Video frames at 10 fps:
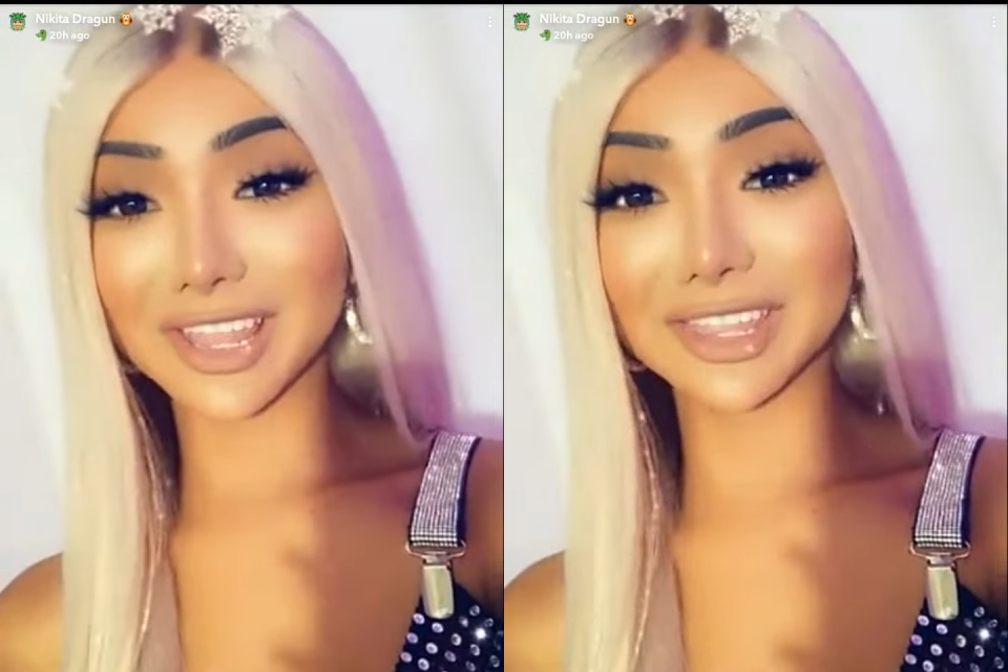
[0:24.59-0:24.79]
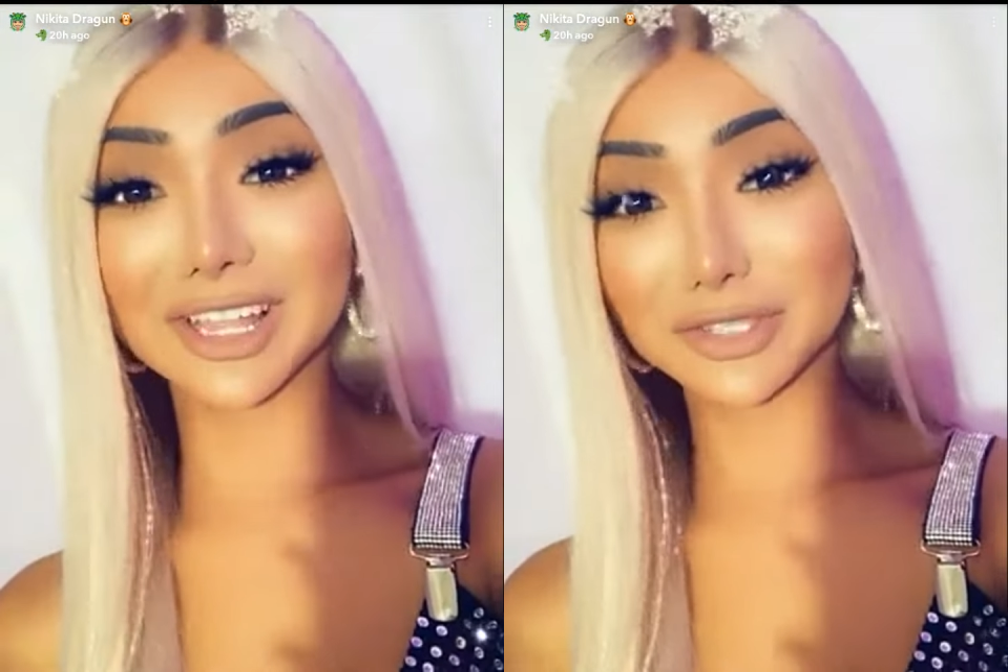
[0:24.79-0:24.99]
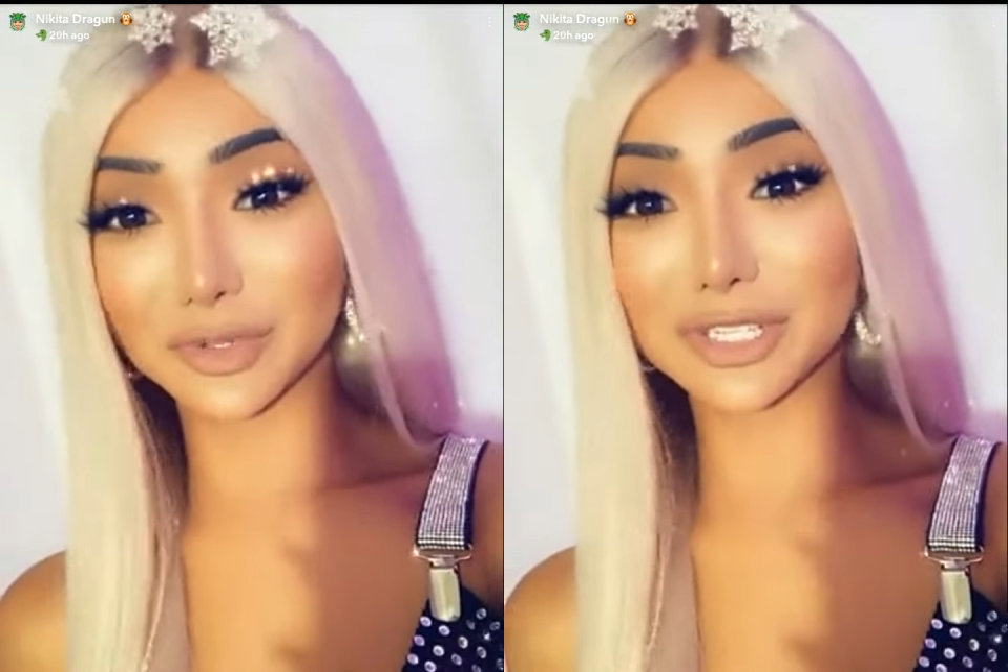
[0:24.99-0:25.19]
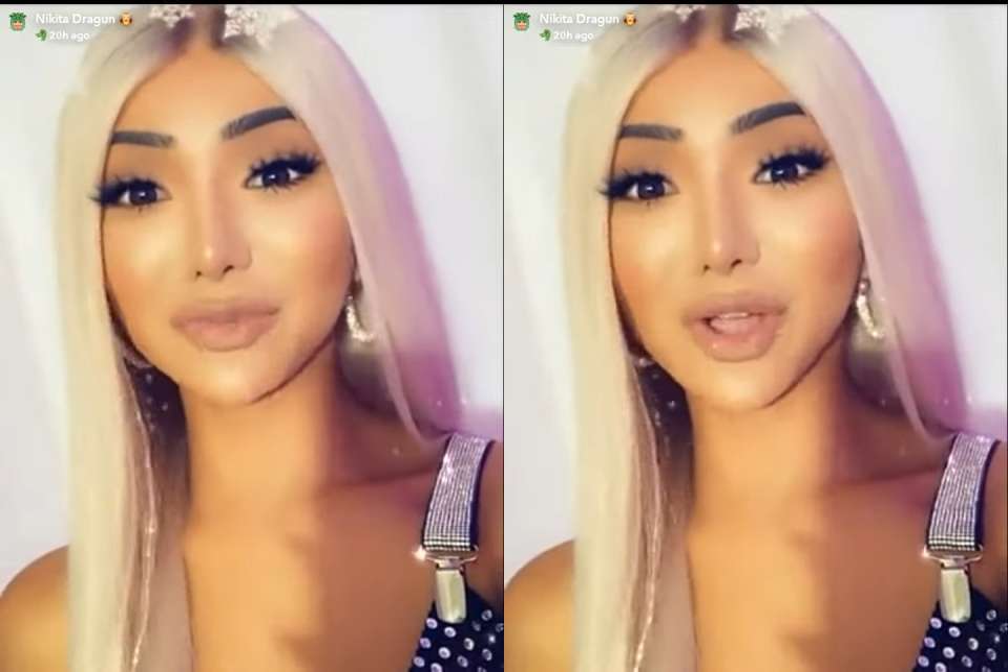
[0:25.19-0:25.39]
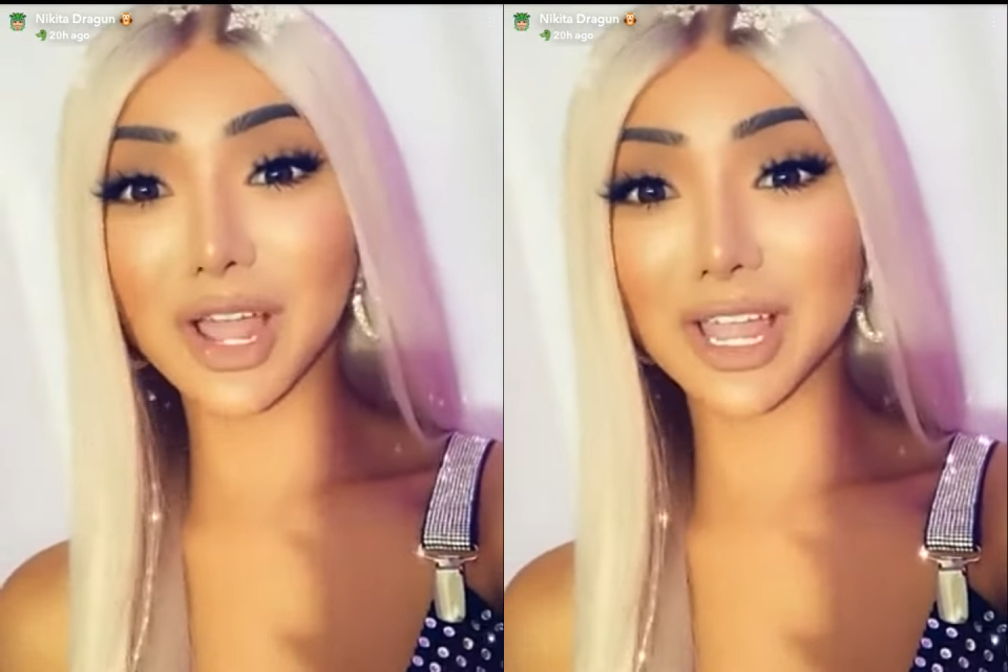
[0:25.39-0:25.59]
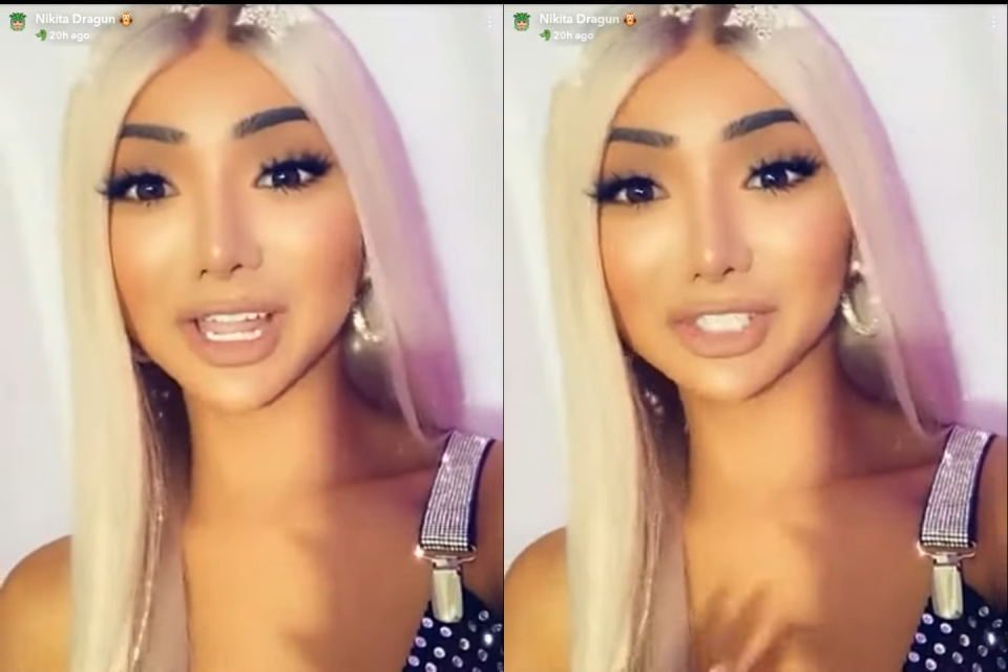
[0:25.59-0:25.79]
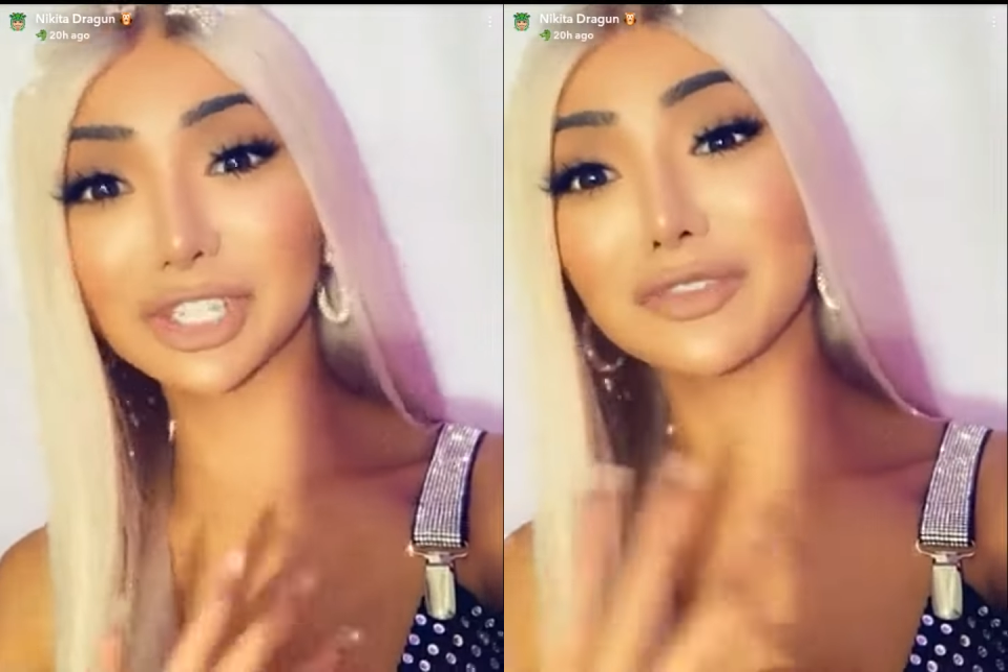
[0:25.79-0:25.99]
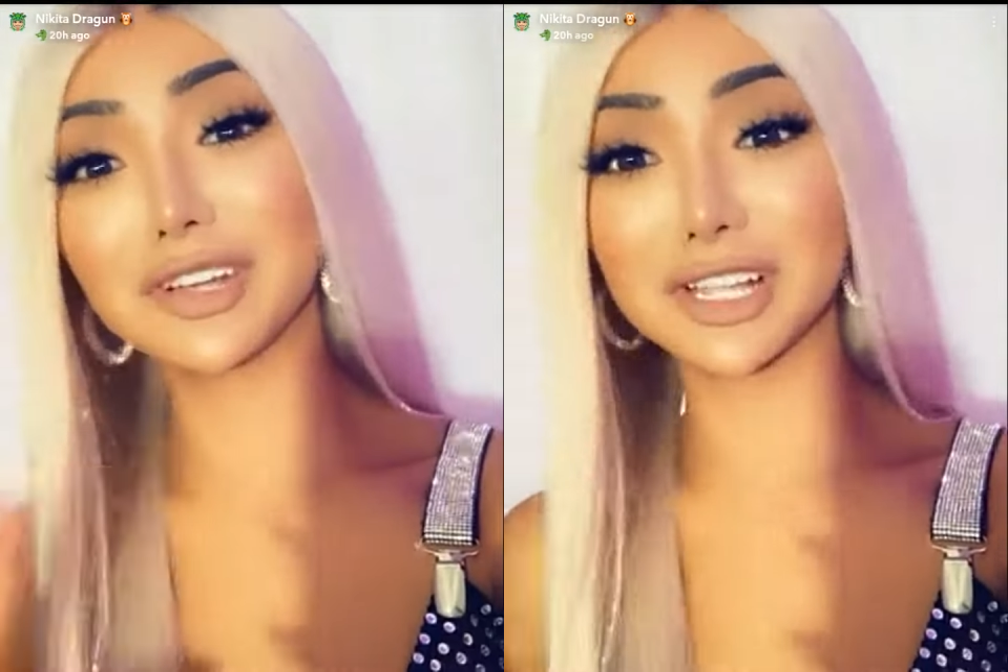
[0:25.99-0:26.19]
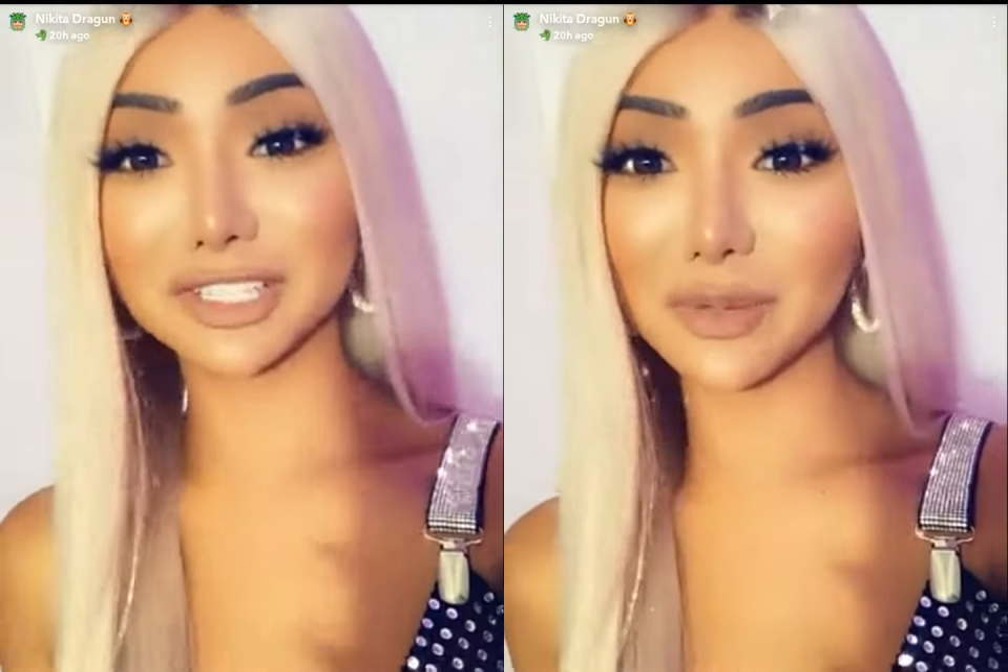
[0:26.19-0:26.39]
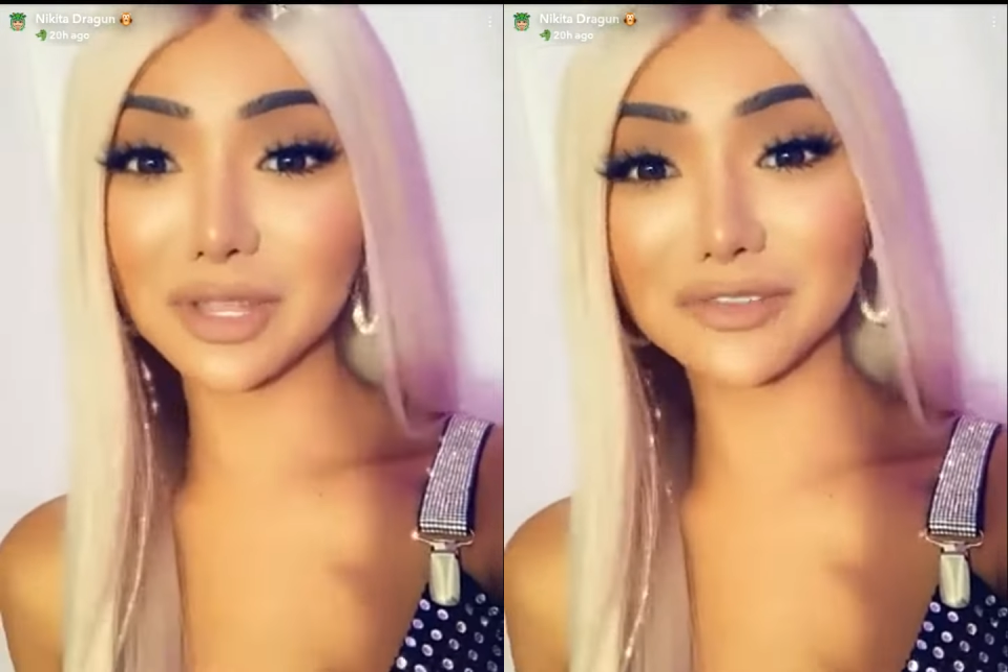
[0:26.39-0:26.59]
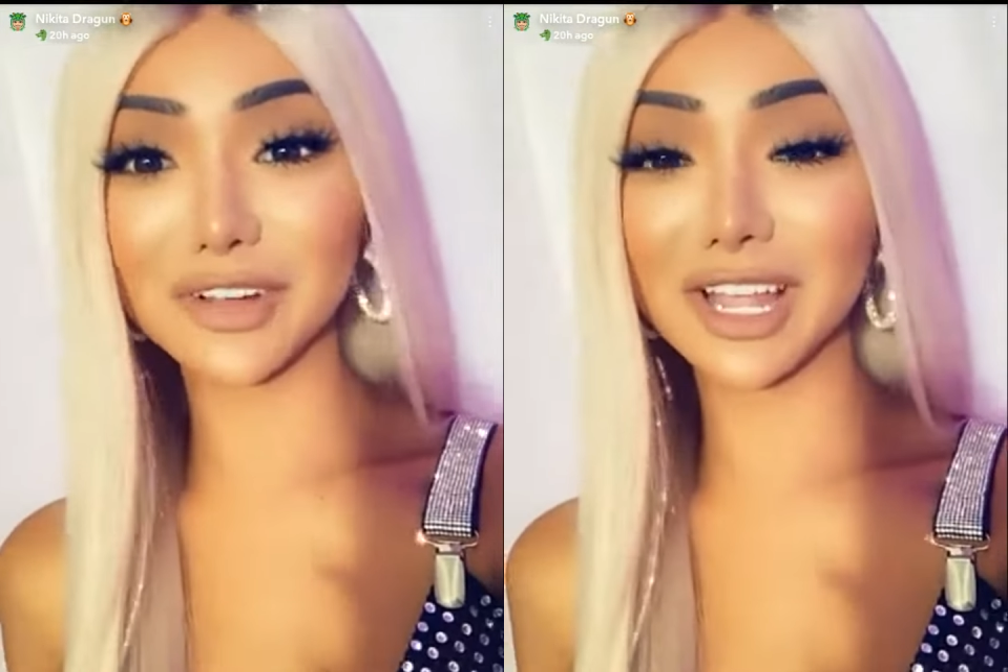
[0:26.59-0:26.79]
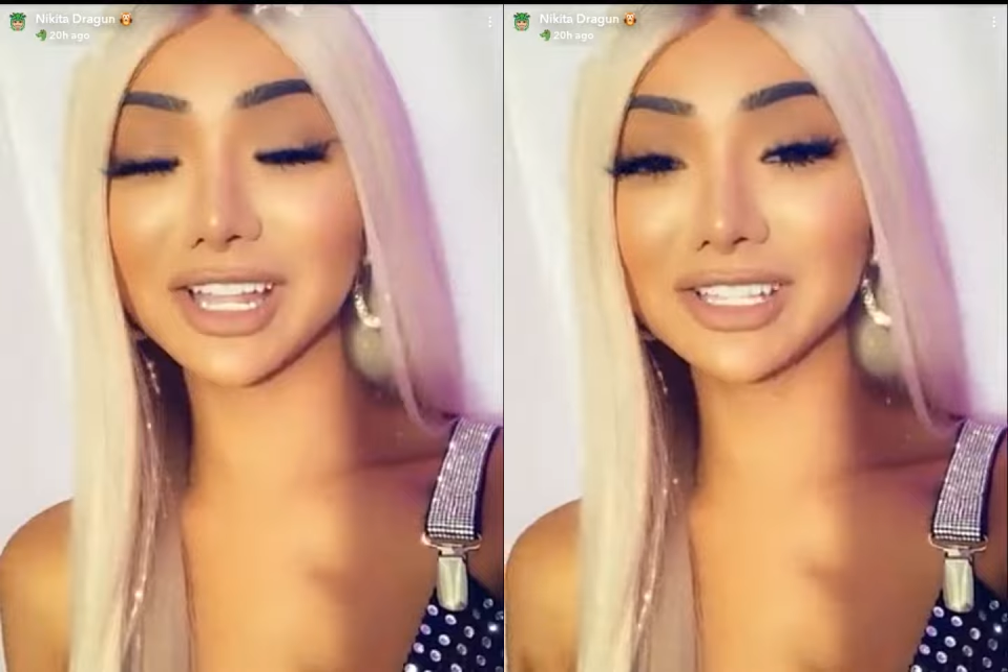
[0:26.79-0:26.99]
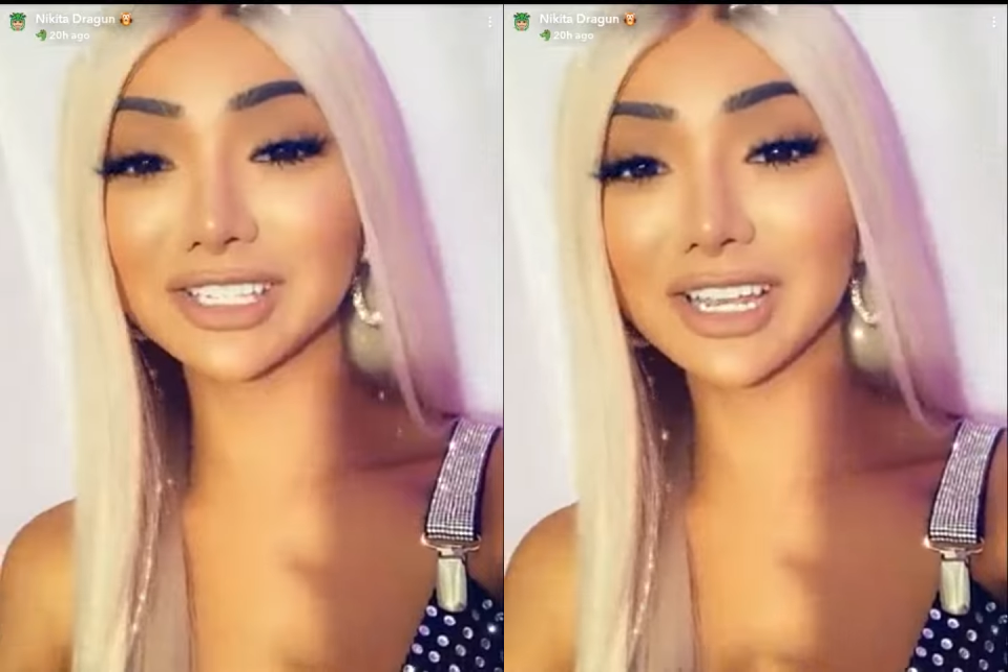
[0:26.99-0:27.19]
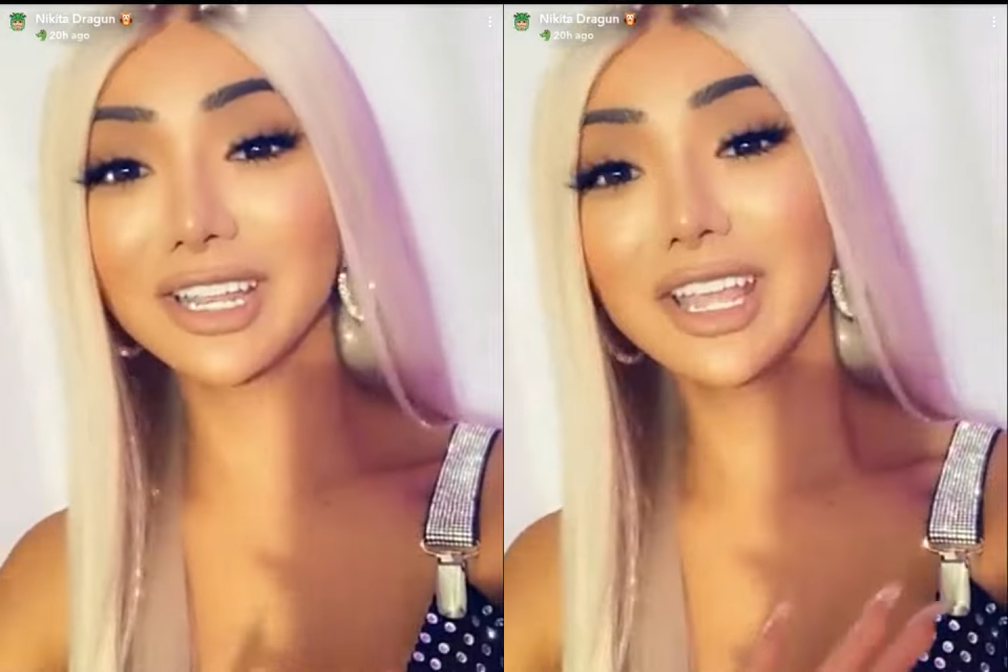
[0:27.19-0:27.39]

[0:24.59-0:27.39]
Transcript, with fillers: and that's the reason why Jeffree and I stopped being friends, and